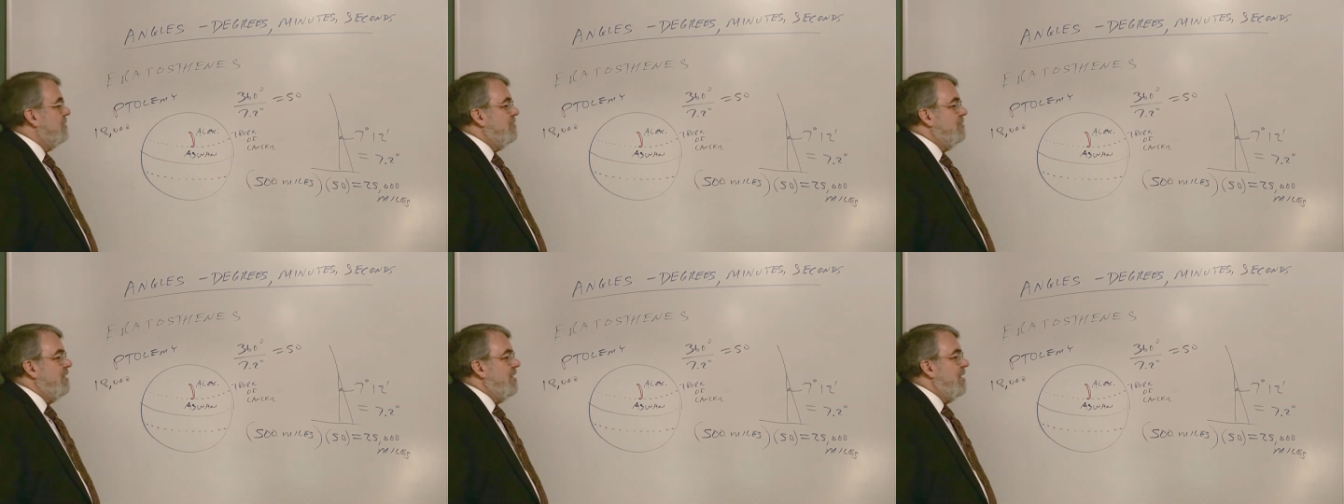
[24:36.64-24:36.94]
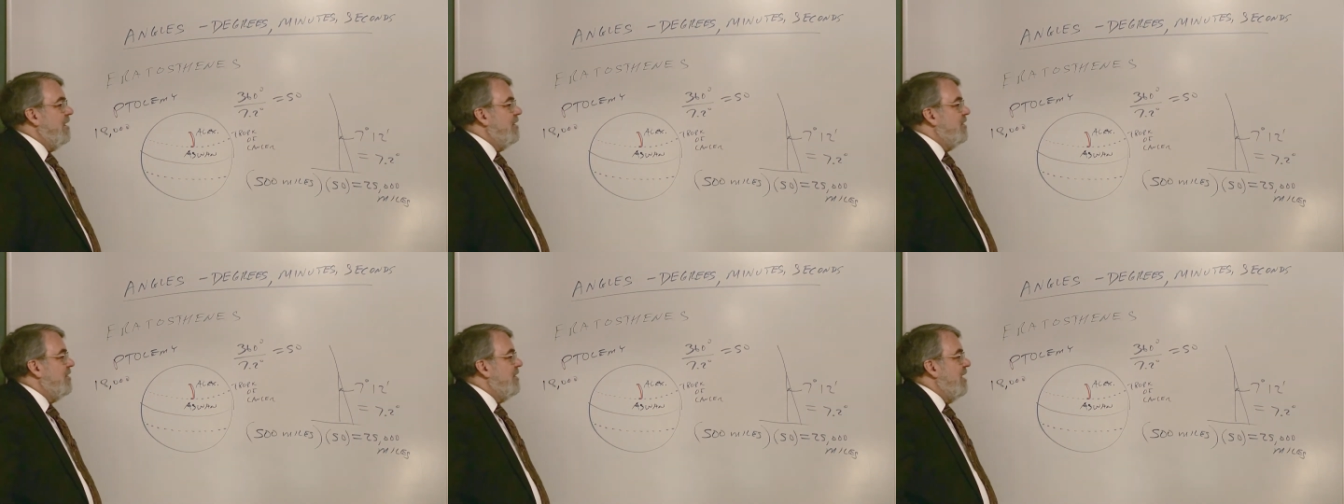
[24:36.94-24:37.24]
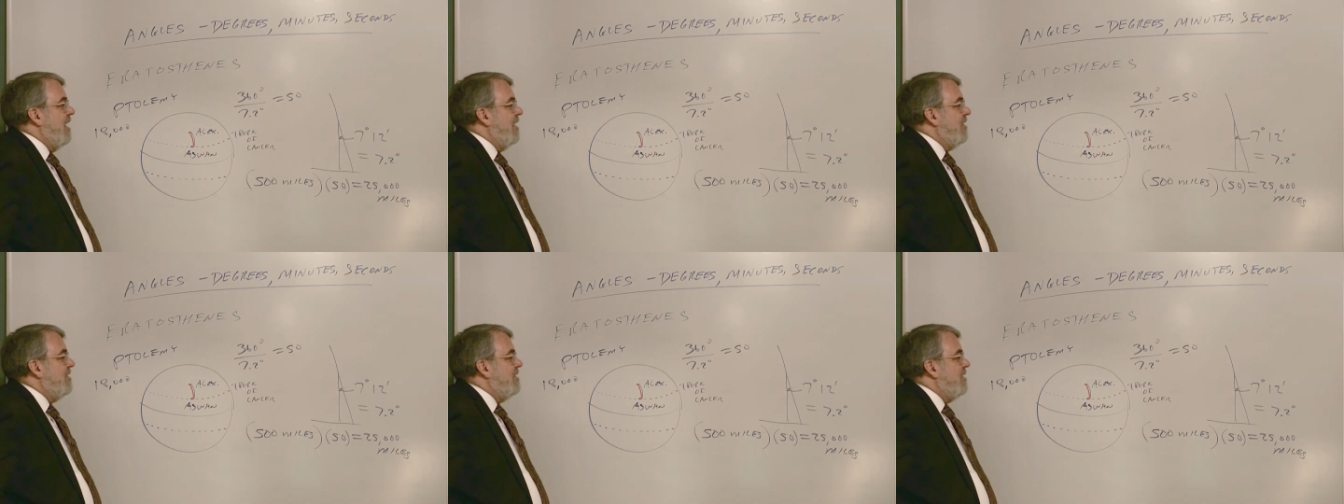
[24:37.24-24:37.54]
because of
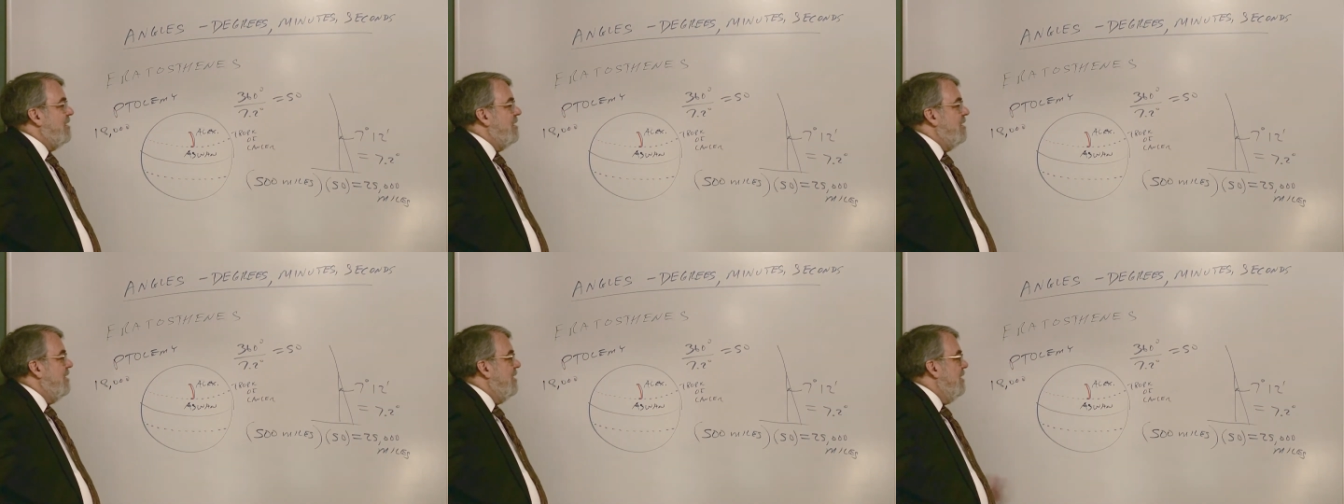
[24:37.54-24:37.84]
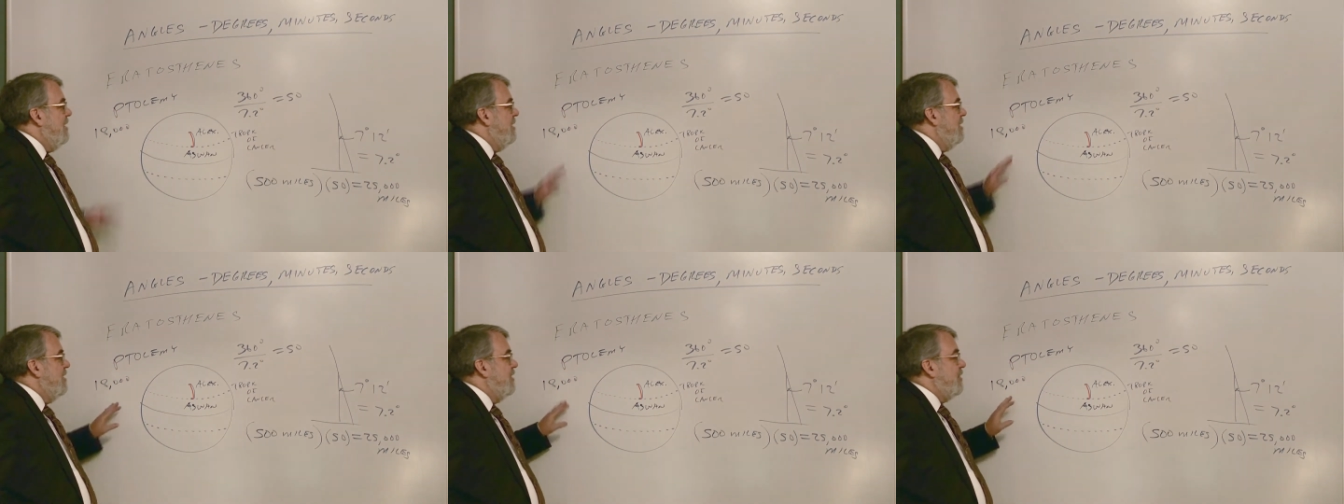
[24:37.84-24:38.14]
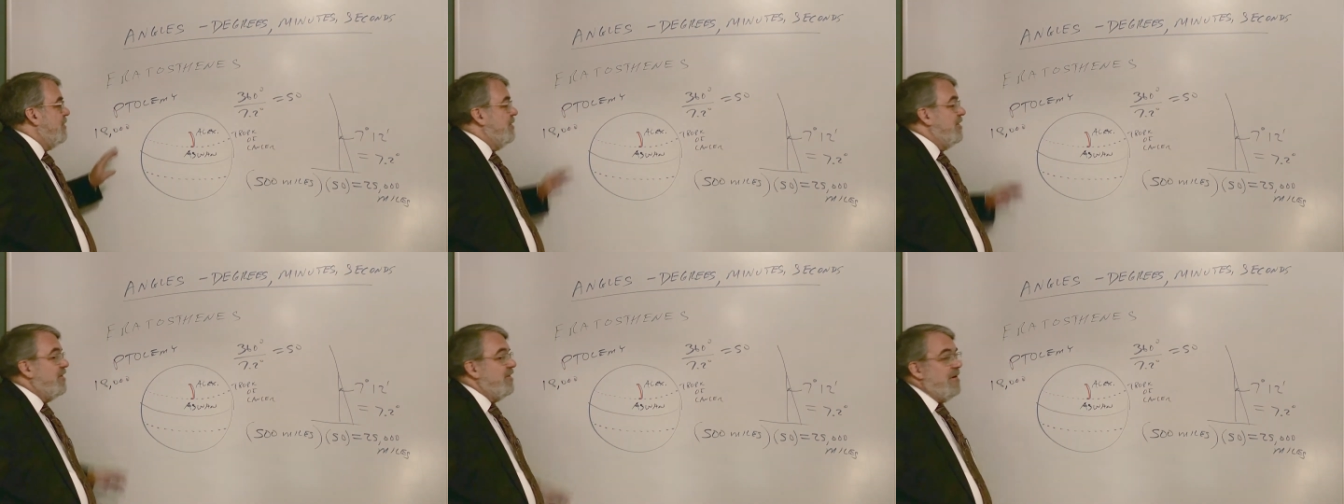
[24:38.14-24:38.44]
that,
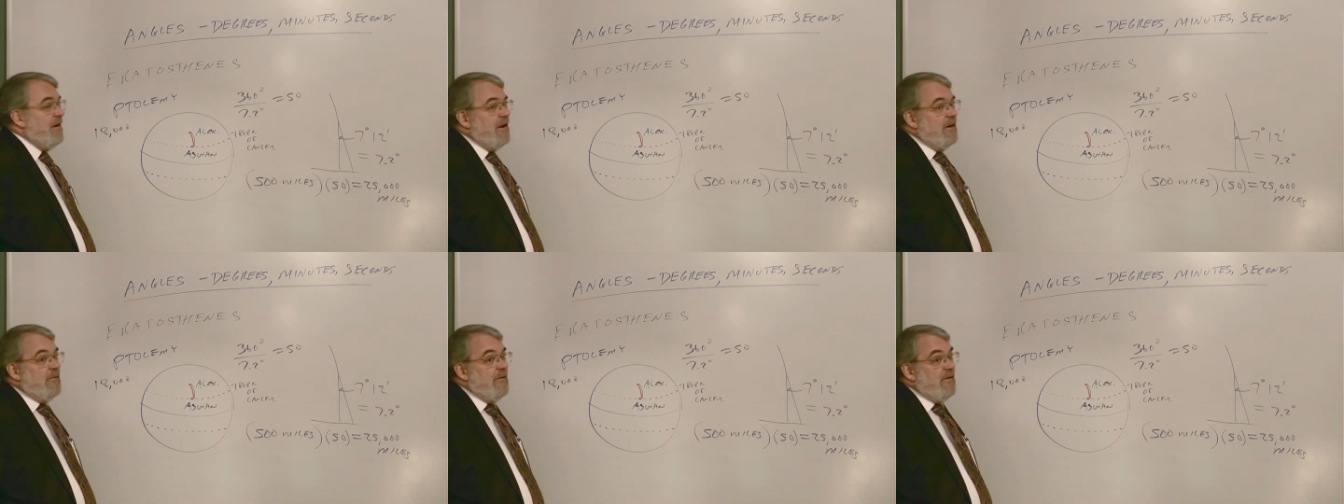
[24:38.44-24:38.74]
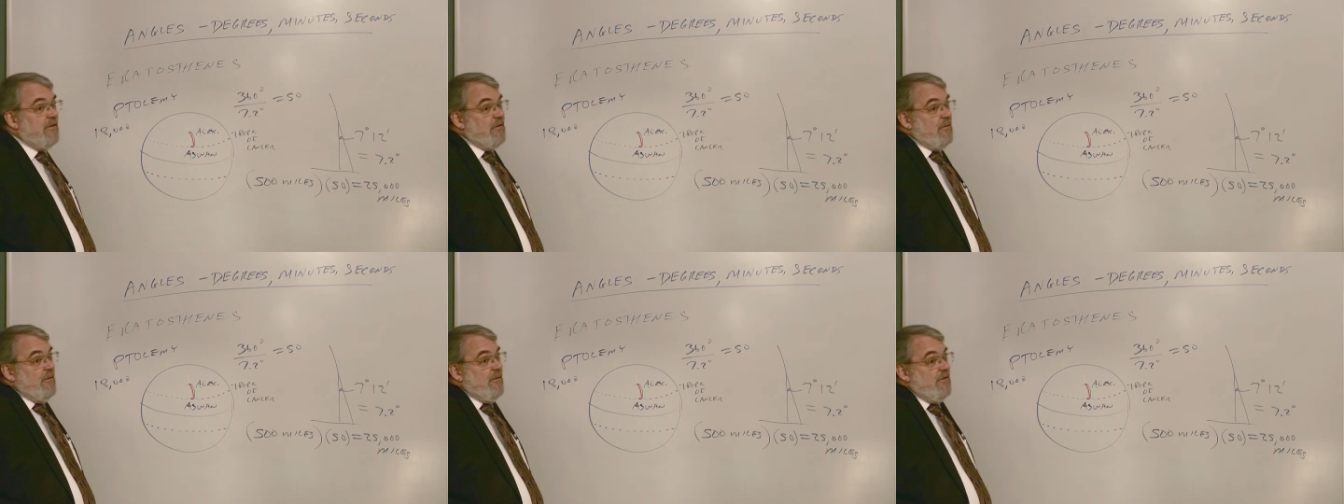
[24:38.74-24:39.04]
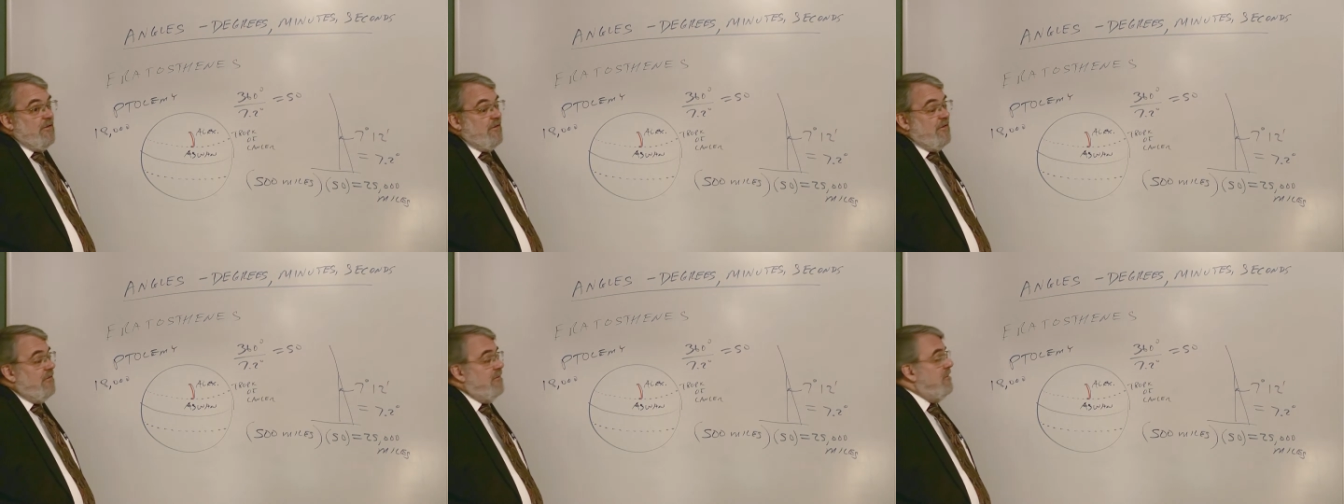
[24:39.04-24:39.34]
this mistake, which
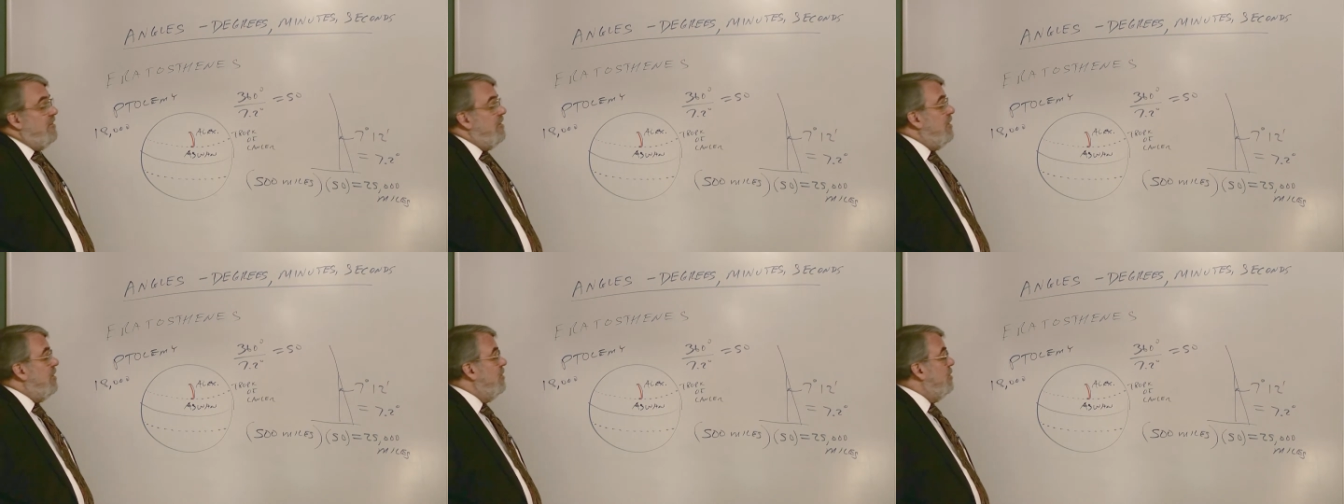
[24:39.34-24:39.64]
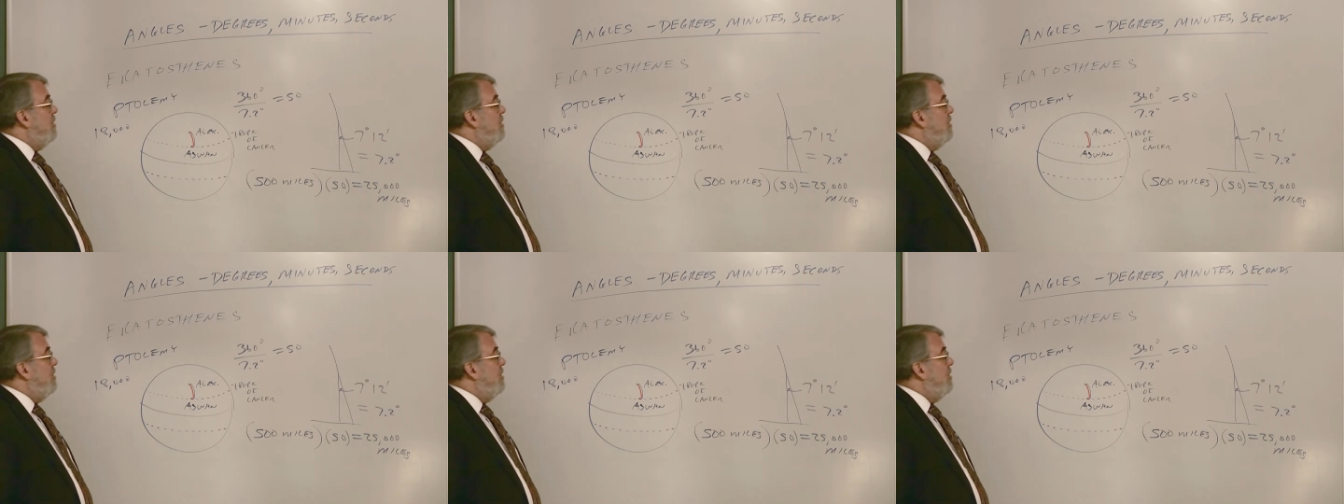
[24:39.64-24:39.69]
took a